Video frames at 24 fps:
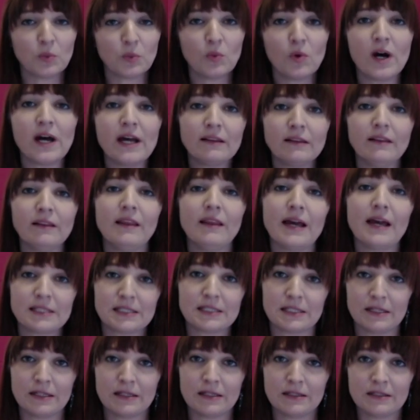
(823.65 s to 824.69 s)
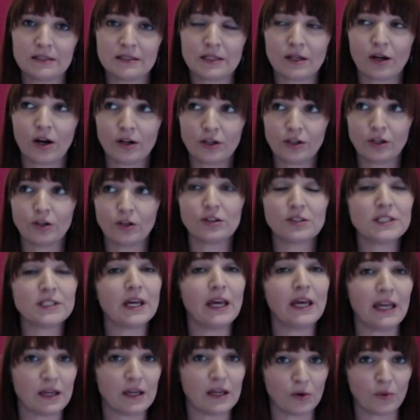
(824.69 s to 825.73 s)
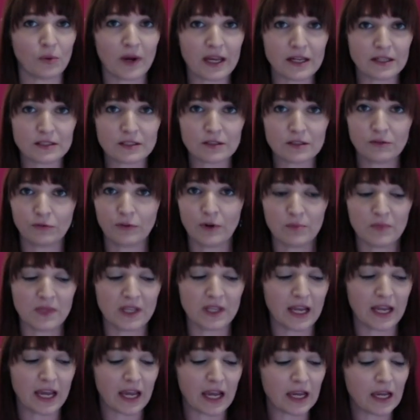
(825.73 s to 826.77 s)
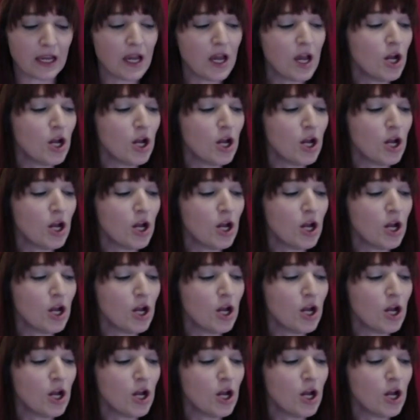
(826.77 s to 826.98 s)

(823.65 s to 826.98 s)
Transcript: what lessons are your takeaways from the day?